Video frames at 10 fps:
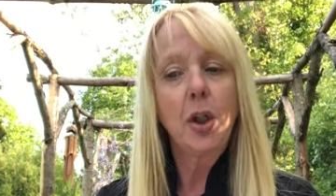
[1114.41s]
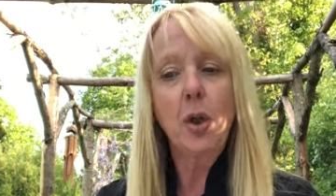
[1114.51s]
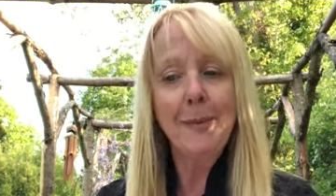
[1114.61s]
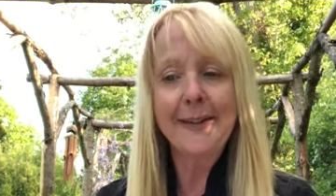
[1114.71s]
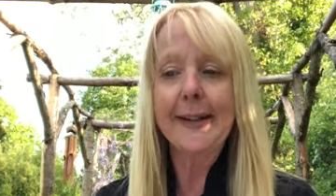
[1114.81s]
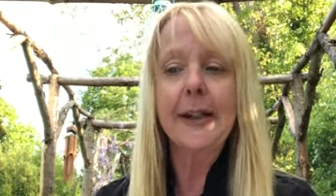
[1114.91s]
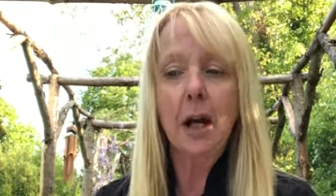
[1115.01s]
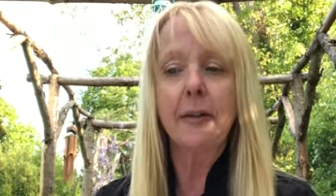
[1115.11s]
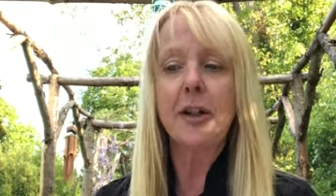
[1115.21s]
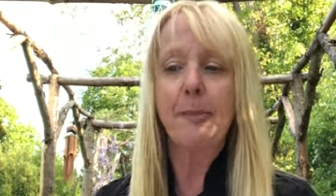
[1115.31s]
"You must
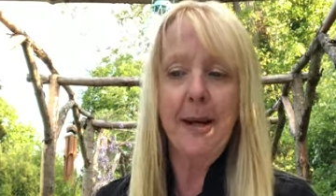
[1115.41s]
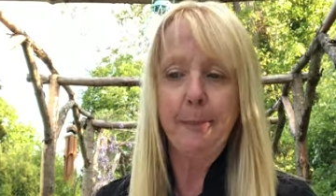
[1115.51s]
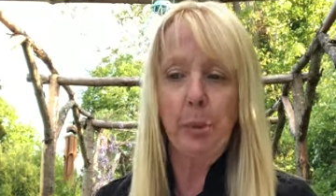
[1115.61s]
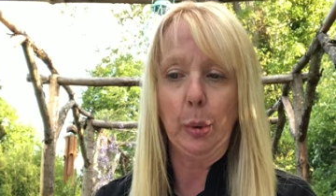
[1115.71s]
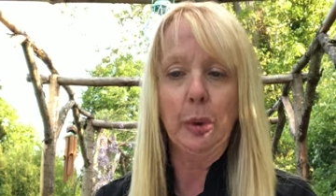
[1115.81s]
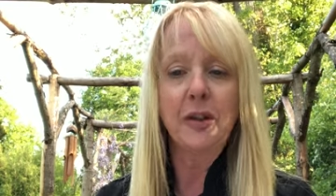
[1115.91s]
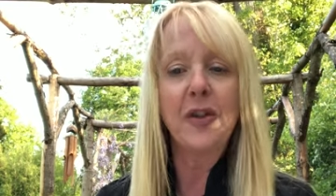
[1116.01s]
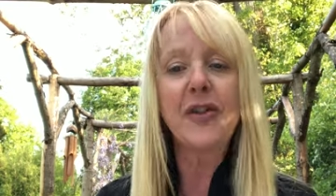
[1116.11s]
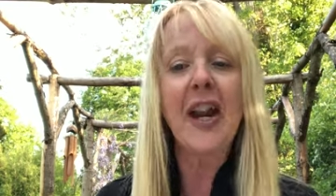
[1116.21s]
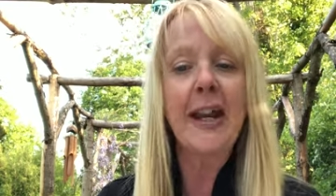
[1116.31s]
encourage people
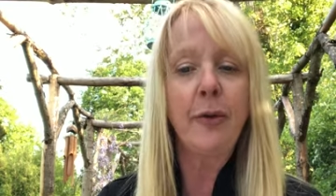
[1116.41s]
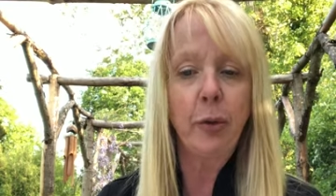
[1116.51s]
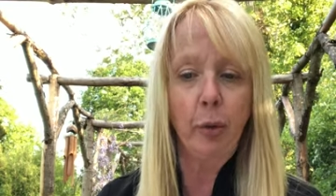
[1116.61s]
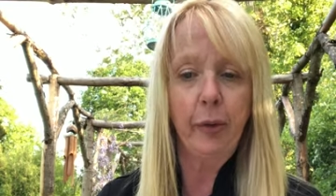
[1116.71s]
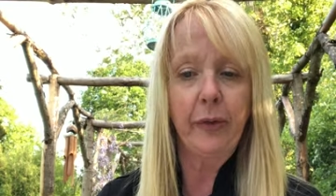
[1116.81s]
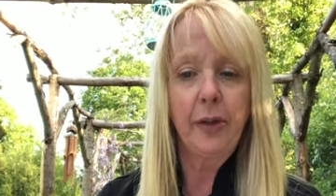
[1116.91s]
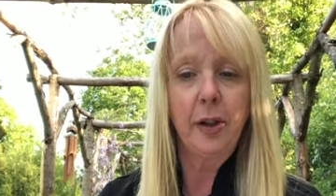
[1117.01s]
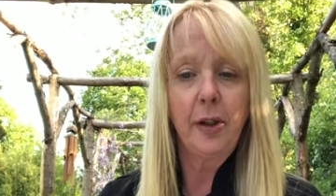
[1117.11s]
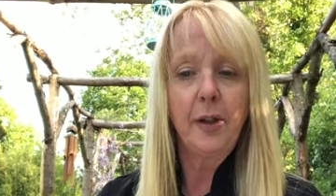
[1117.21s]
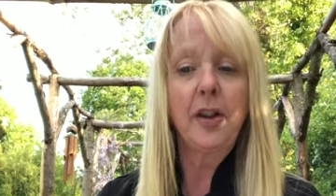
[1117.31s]
to stay indoors,
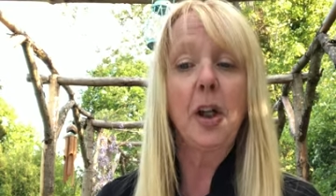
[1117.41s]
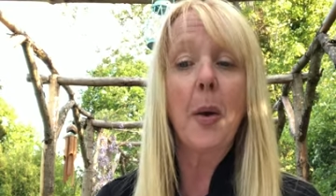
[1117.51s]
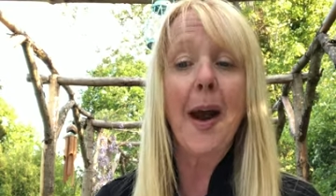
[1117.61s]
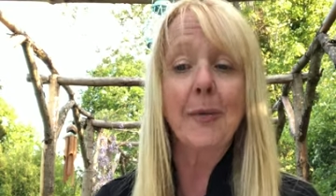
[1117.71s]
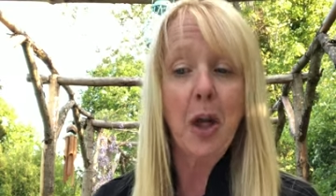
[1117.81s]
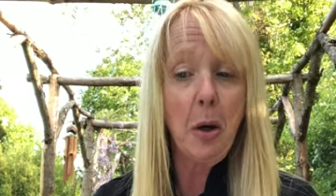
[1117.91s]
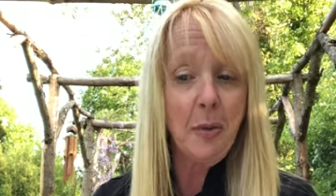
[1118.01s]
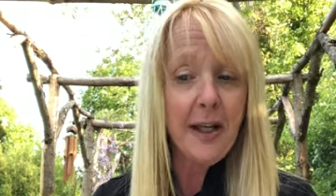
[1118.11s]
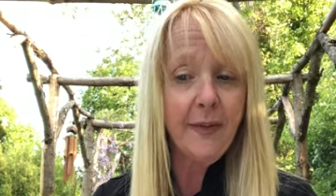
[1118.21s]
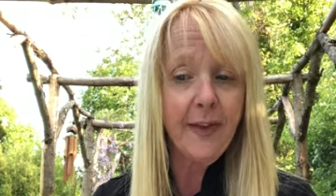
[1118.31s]
to go out
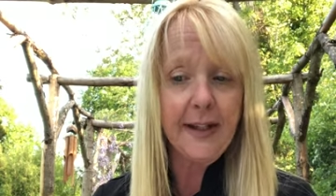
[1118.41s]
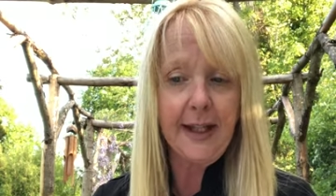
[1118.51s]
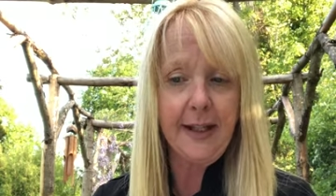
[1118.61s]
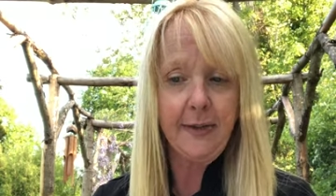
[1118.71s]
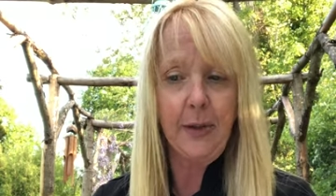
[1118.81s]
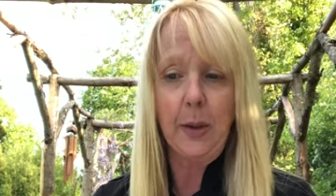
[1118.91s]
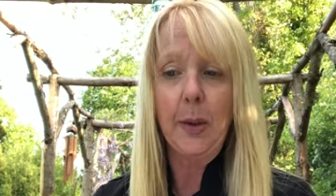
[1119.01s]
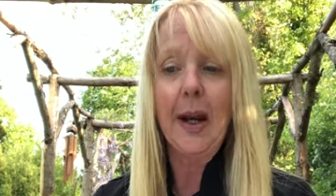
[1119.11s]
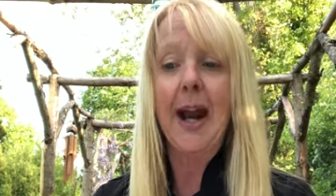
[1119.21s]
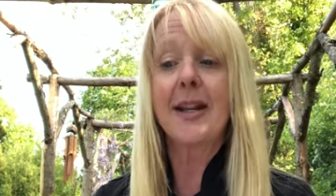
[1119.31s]
only if they need
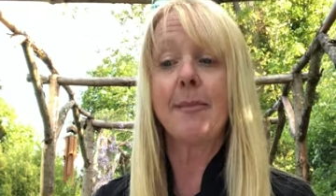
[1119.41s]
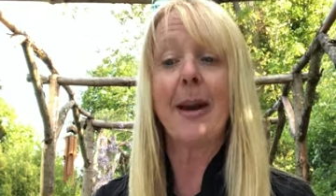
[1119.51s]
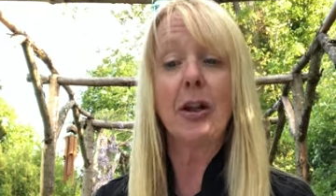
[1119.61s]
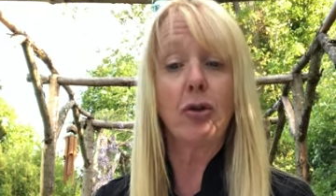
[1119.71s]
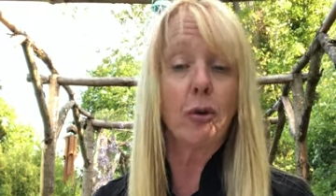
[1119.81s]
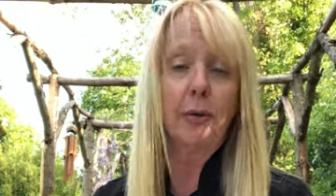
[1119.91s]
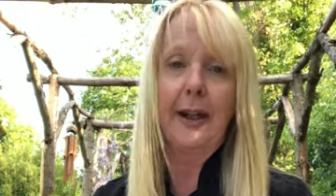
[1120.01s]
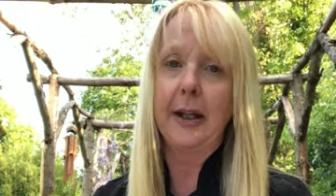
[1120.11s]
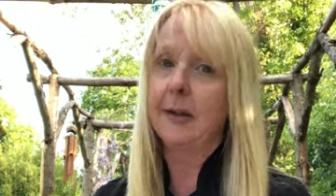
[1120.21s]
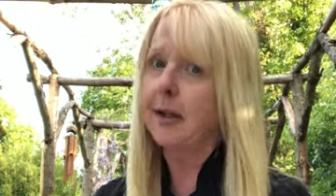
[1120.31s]
to, and to make sure
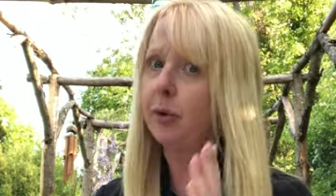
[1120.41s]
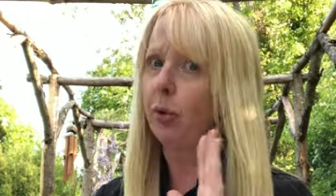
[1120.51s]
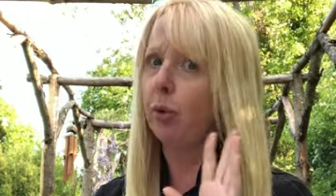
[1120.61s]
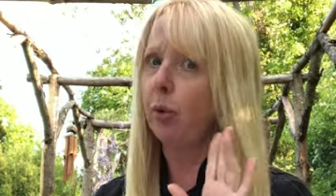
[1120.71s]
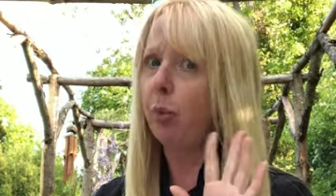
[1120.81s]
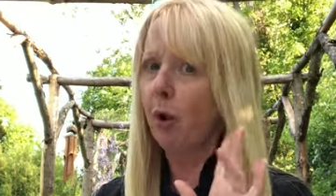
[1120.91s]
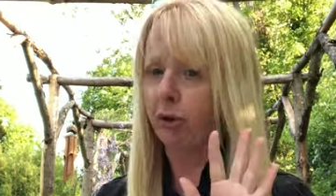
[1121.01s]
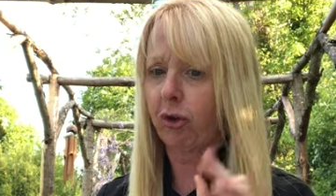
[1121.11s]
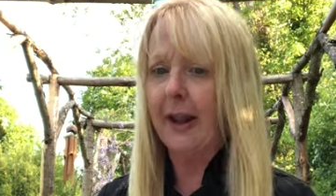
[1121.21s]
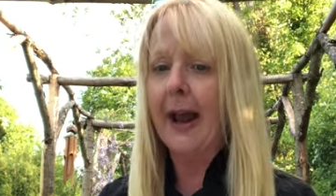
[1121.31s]
they continue to
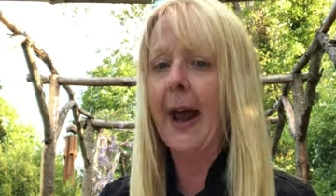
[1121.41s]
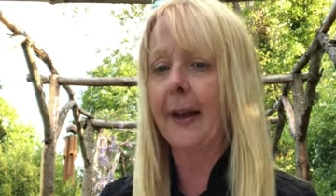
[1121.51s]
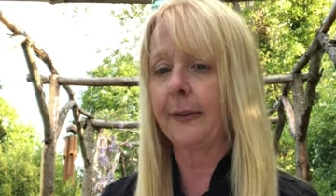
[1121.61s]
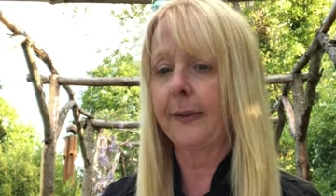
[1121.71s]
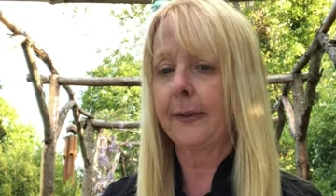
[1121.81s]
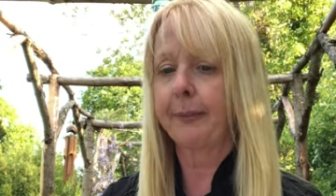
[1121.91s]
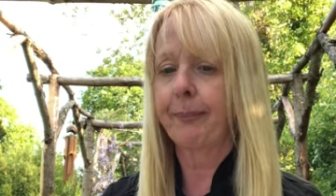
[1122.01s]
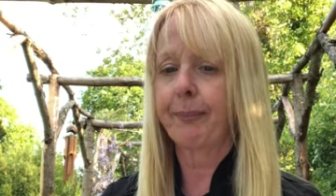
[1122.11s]
wash their hands."